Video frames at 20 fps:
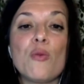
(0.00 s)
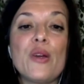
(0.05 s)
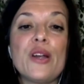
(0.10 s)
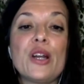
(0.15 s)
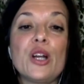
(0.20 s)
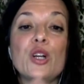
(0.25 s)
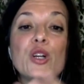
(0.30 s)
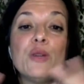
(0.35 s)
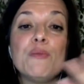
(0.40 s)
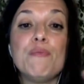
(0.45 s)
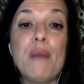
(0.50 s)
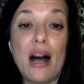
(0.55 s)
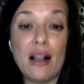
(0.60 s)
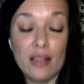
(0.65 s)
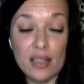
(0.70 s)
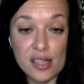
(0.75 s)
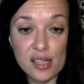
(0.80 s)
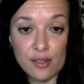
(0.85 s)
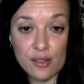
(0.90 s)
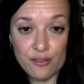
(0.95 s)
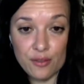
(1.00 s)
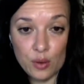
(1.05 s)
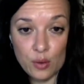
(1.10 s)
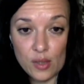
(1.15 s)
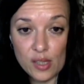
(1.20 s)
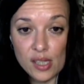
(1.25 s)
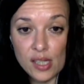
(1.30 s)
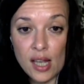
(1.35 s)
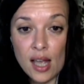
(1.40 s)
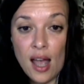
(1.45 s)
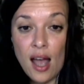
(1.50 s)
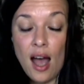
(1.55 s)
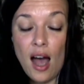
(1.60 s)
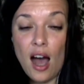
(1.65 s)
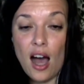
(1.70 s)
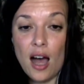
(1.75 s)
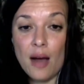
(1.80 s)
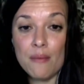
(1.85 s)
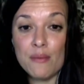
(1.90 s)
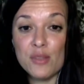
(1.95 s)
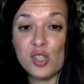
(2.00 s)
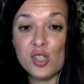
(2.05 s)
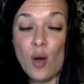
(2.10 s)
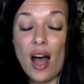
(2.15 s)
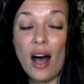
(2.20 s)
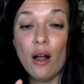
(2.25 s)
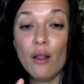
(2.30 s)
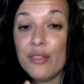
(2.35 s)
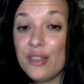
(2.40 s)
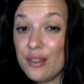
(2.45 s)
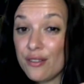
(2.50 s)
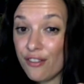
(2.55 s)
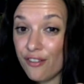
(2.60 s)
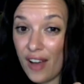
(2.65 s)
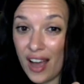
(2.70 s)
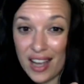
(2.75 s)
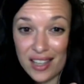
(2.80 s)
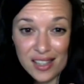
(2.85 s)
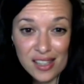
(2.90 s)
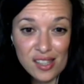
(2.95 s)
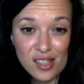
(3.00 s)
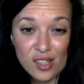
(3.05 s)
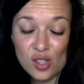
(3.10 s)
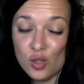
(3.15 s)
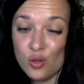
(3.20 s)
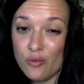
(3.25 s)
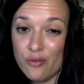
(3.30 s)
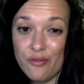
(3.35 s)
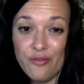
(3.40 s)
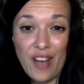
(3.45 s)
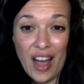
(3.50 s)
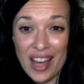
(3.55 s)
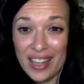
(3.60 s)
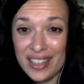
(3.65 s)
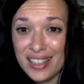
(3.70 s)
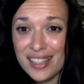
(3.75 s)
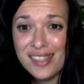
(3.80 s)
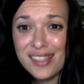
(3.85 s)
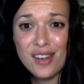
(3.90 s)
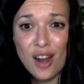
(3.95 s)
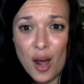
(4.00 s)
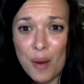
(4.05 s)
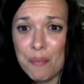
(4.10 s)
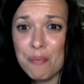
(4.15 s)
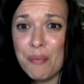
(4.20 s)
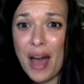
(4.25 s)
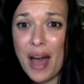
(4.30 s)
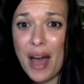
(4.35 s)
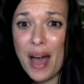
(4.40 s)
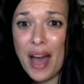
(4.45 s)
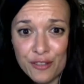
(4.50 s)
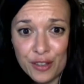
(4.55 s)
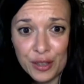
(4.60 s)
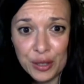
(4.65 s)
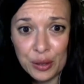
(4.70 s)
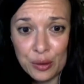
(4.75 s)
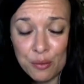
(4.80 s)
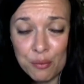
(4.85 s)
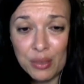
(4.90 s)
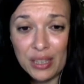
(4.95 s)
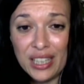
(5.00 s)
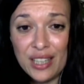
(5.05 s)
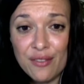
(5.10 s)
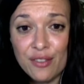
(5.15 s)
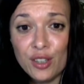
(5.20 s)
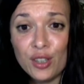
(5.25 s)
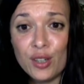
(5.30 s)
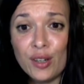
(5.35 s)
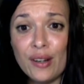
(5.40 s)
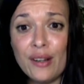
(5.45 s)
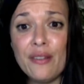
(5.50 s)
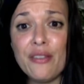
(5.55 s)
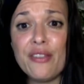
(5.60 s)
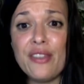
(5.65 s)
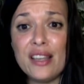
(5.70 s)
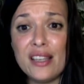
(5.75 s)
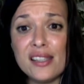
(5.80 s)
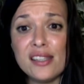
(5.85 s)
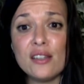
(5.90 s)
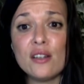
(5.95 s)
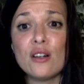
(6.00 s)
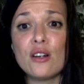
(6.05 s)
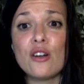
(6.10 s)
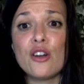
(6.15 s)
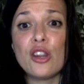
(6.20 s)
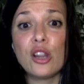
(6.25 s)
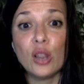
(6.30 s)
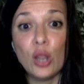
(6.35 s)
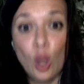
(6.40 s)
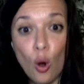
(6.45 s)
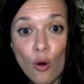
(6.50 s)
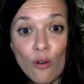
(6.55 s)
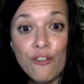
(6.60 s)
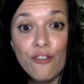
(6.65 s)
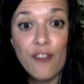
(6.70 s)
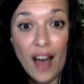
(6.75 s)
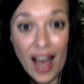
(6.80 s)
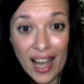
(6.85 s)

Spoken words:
a good balance of foods. So healthy fats. Fat is not bad for you. Believe it or not, things that are low fat.